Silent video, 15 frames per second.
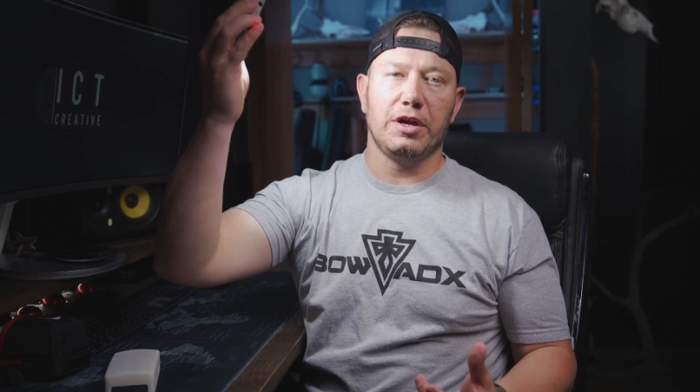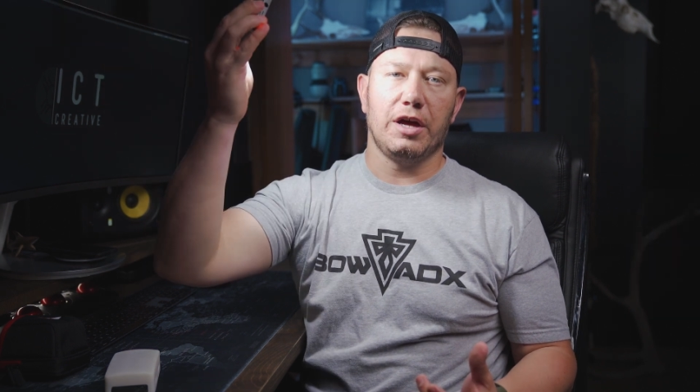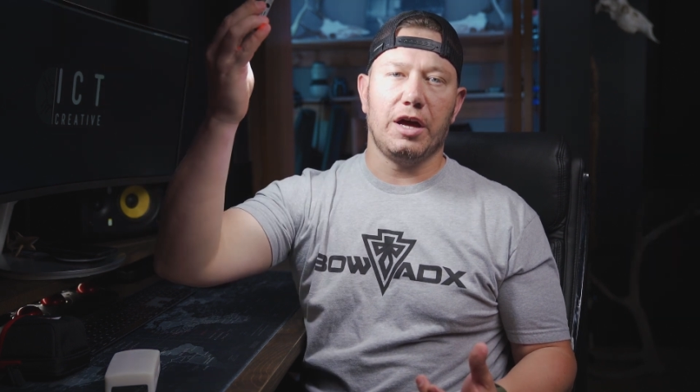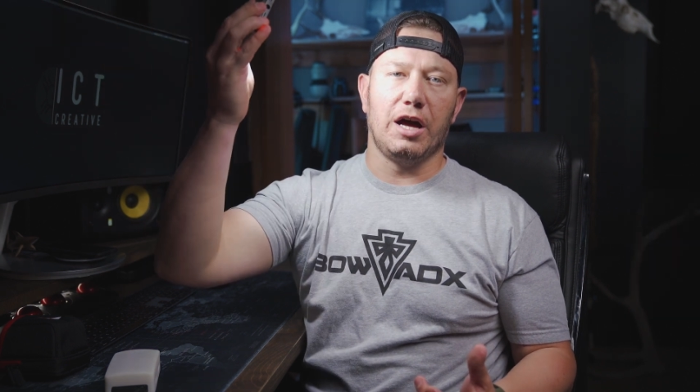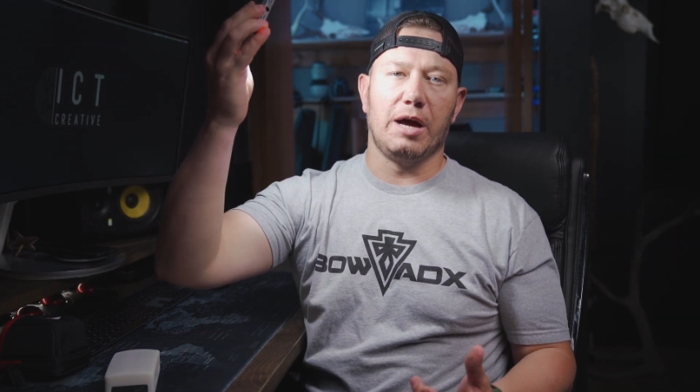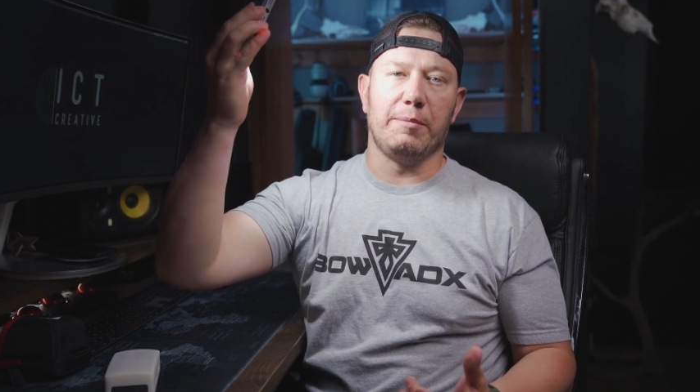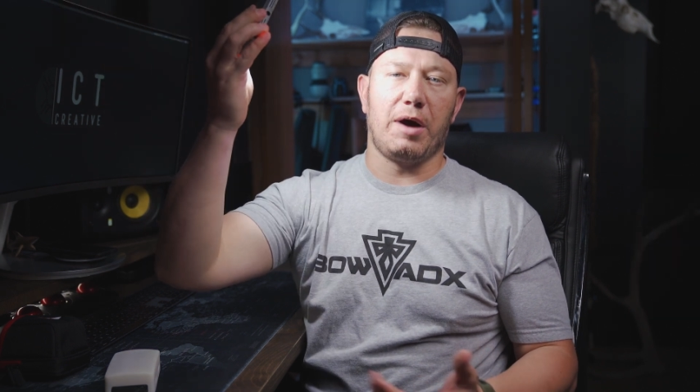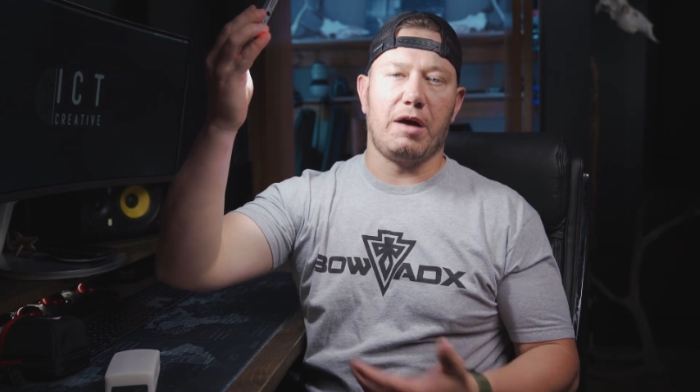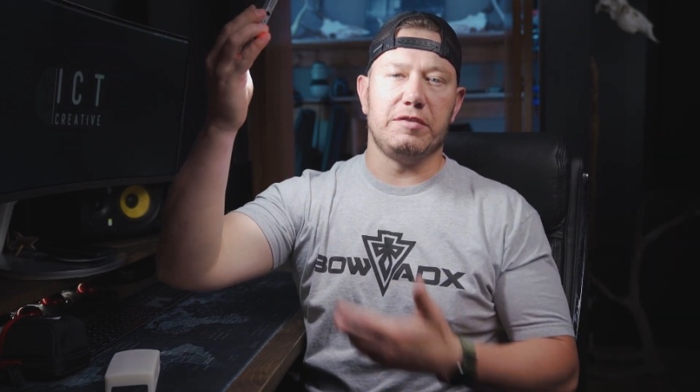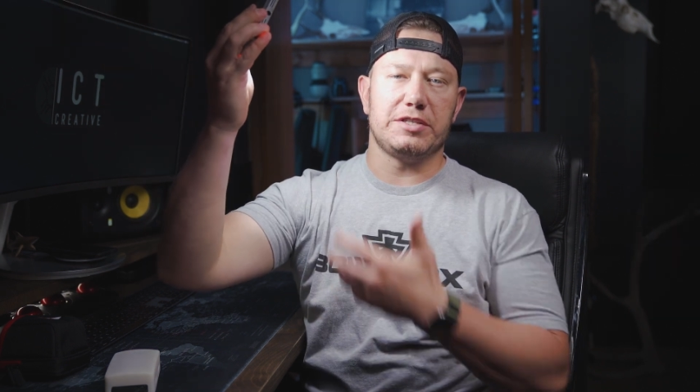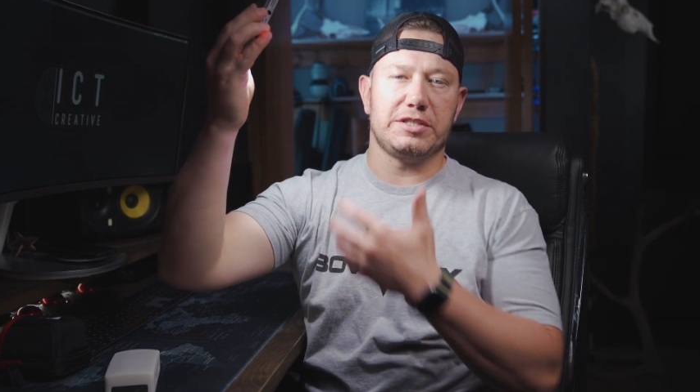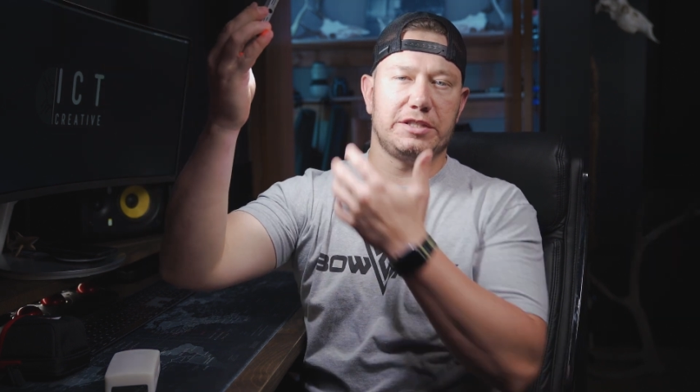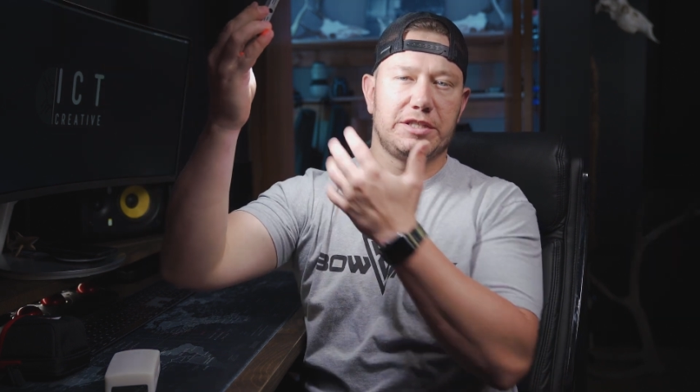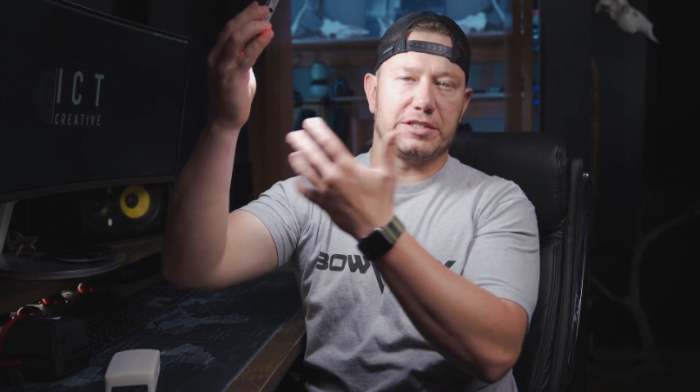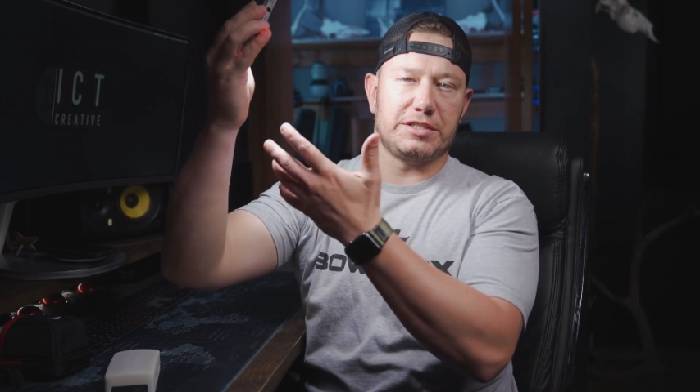
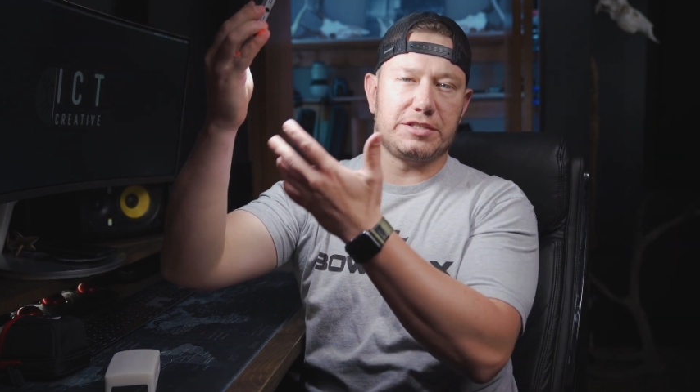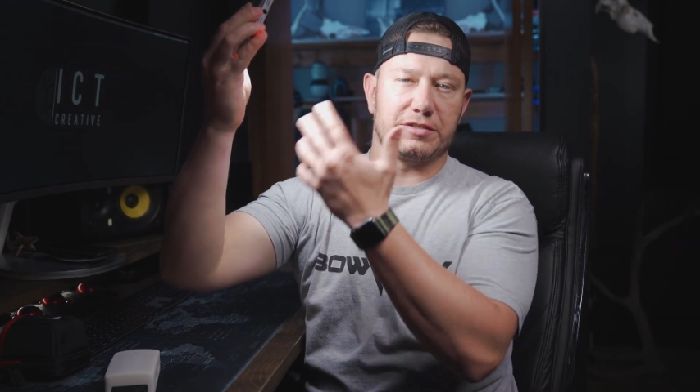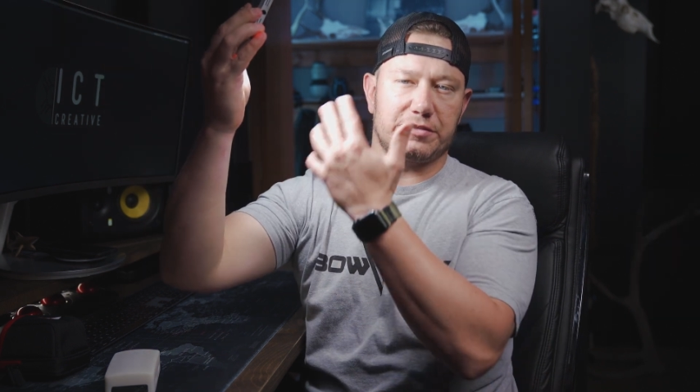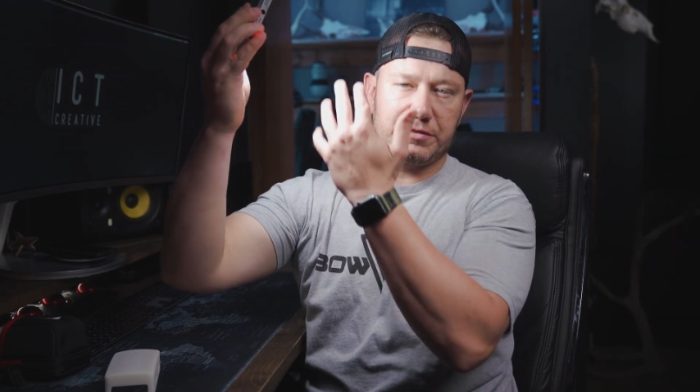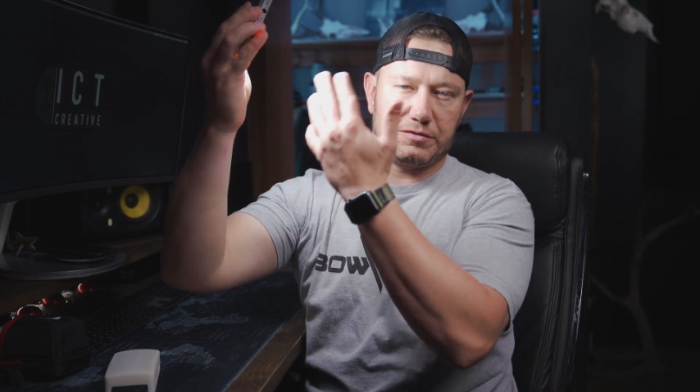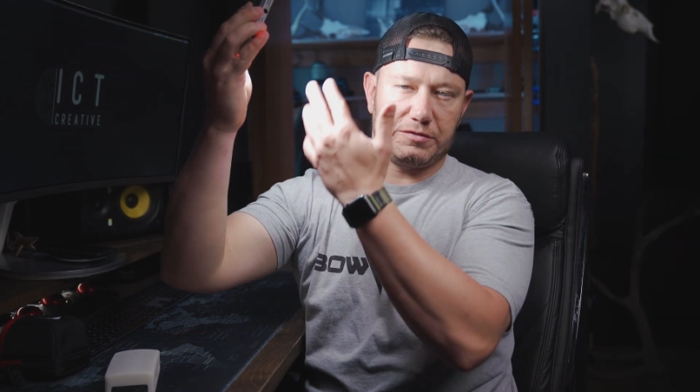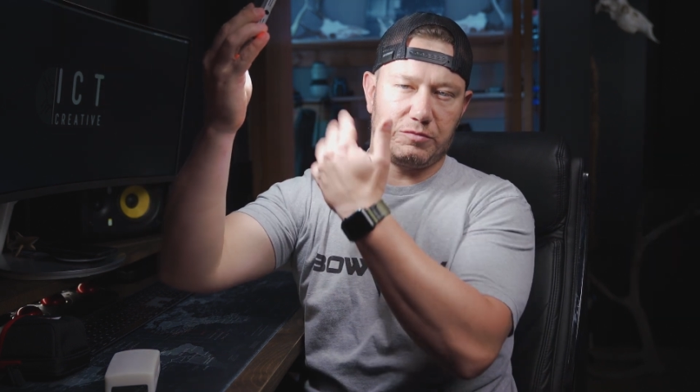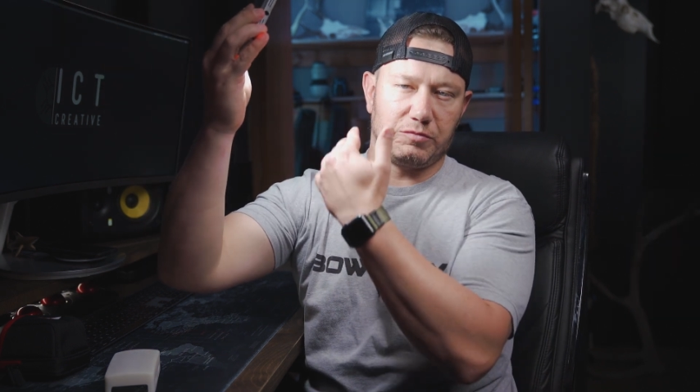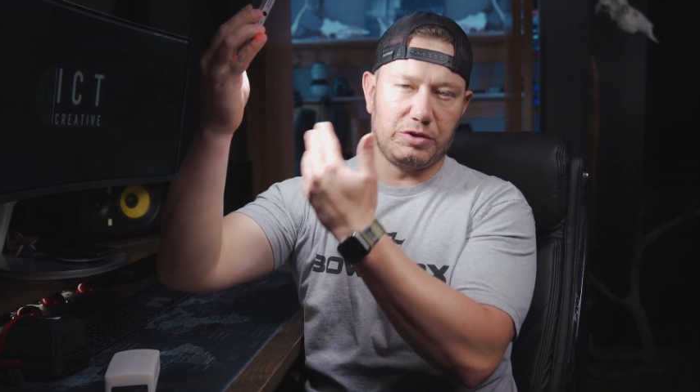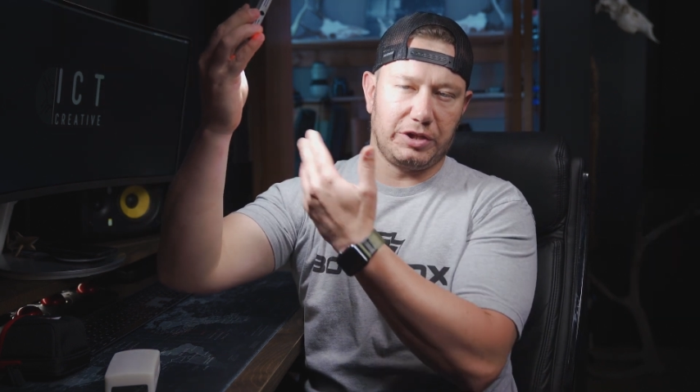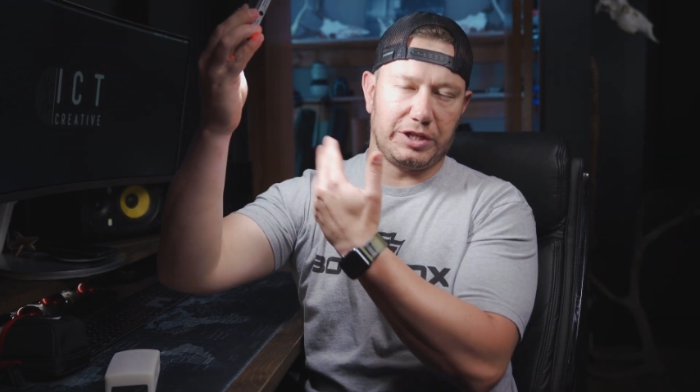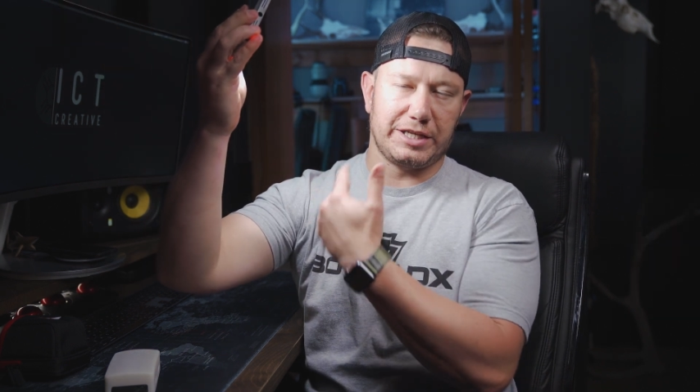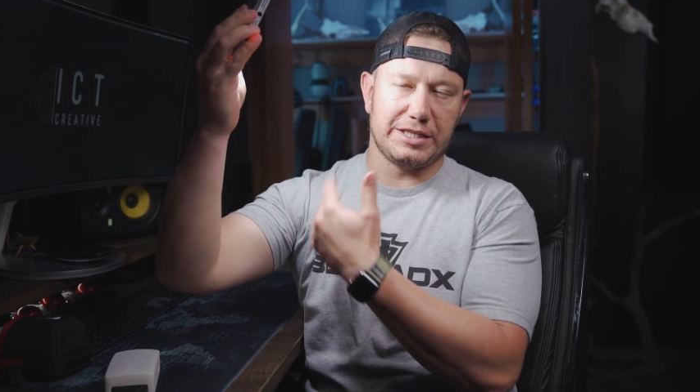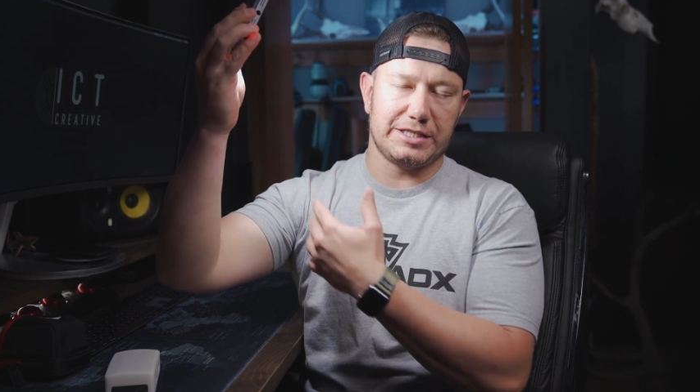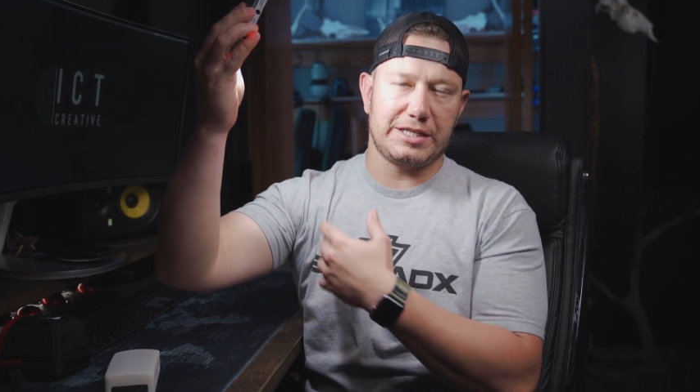obviously this is
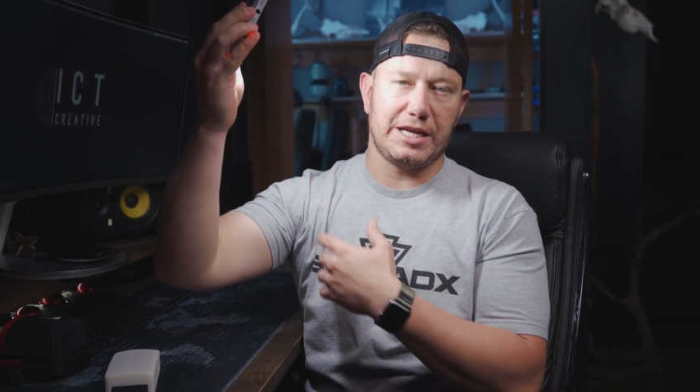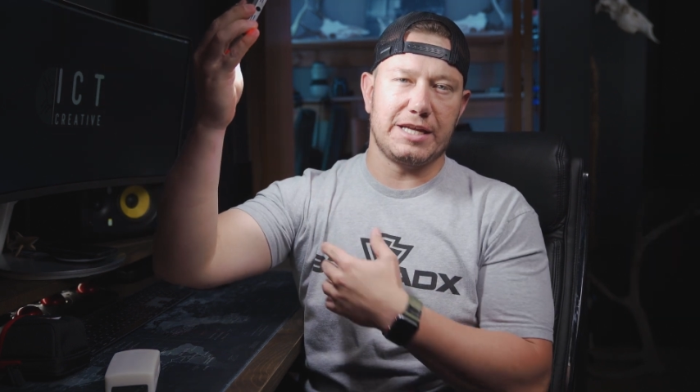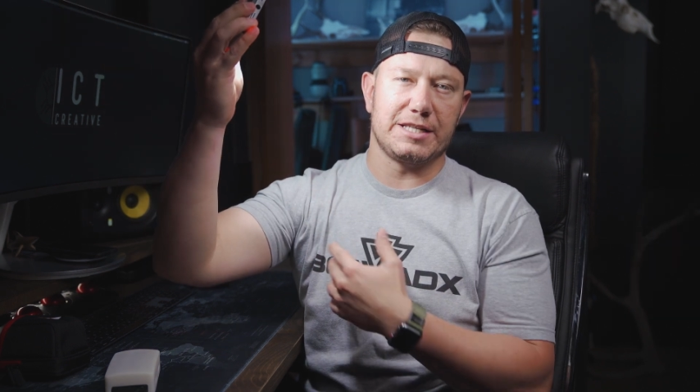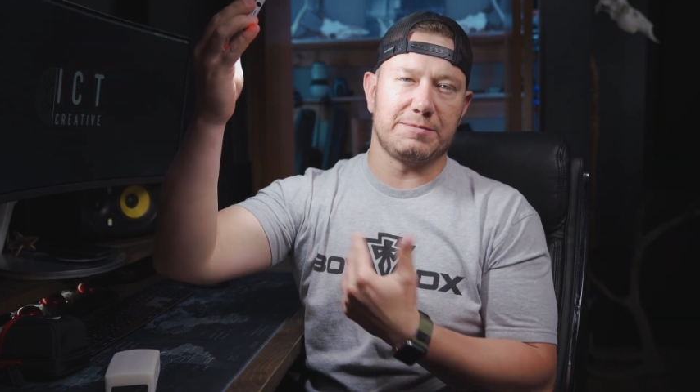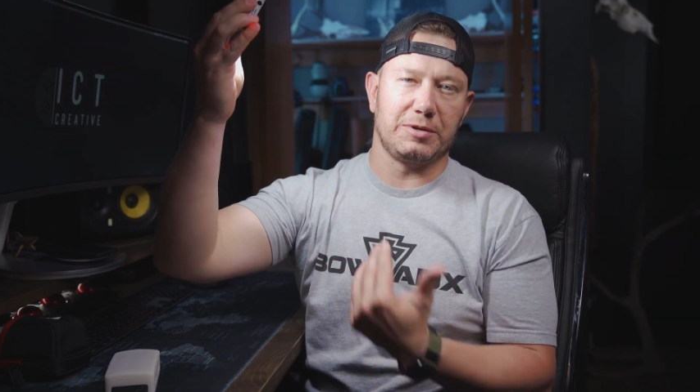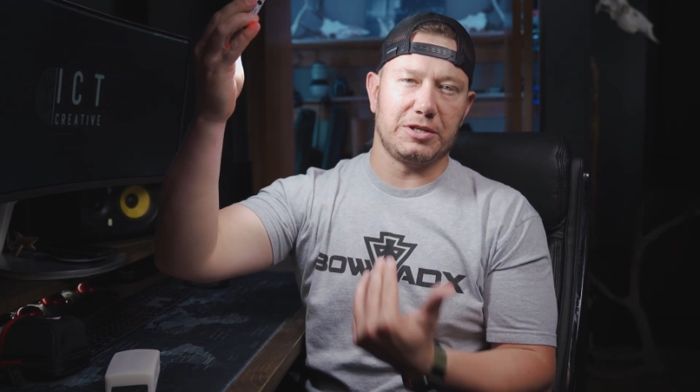really intense,